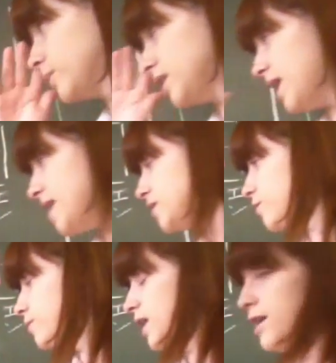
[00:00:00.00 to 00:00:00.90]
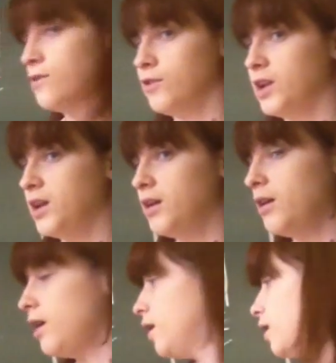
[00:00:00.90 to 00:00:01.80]
The last one we have over
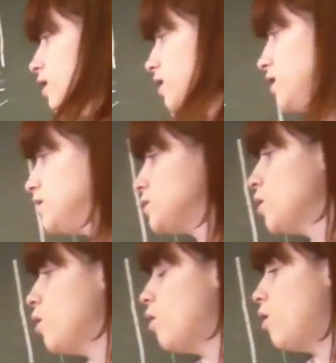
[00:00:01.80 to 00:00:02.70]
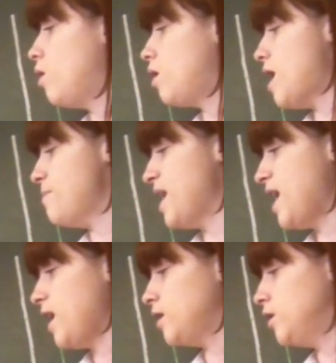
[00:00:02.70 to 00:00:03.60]
here is
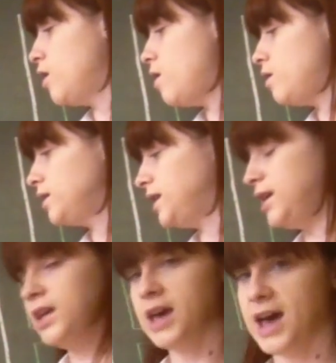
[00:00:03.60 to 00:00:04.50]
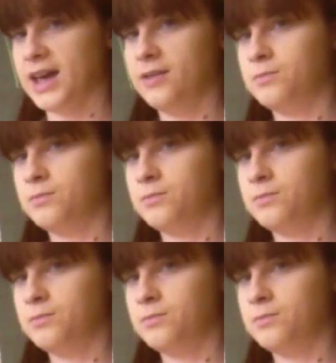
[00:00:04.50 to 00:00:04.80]
oame no higai.